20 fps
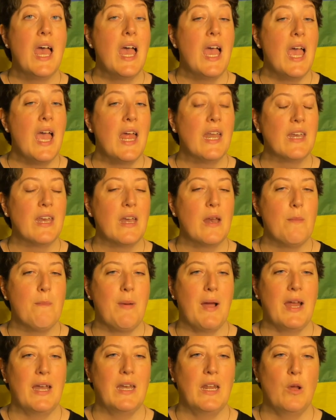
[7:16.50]
and an
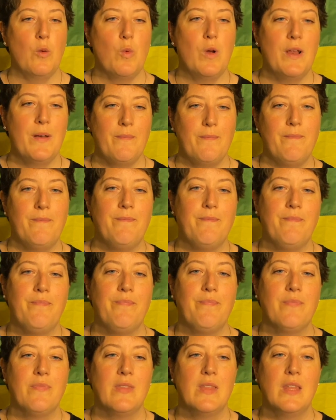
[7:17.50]
abiding one.
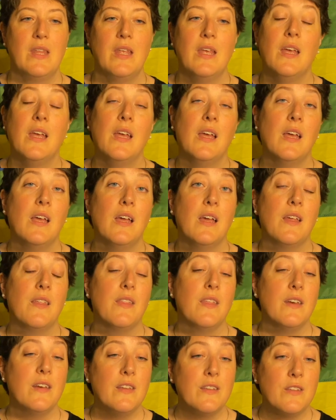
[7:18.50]

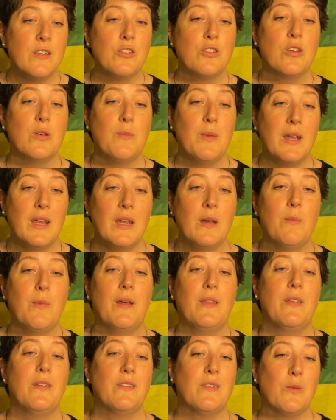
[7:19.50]
The decision made by
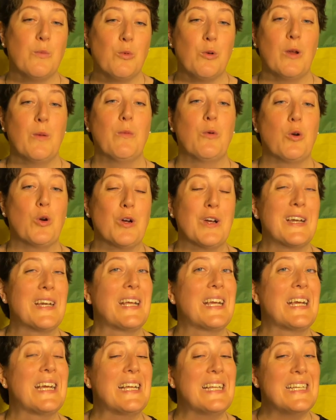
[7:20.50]
the Supreme Court
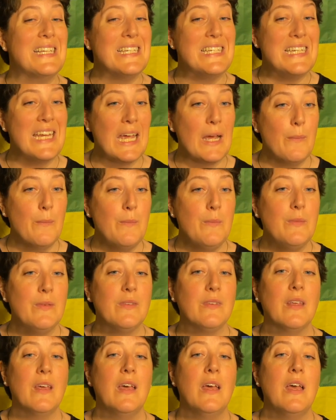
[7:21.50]

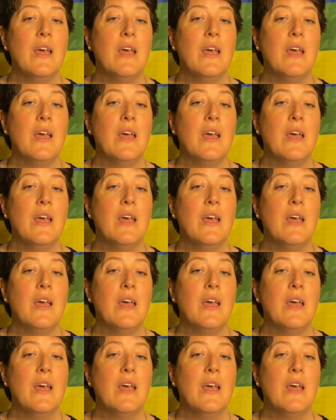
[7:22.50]
condemns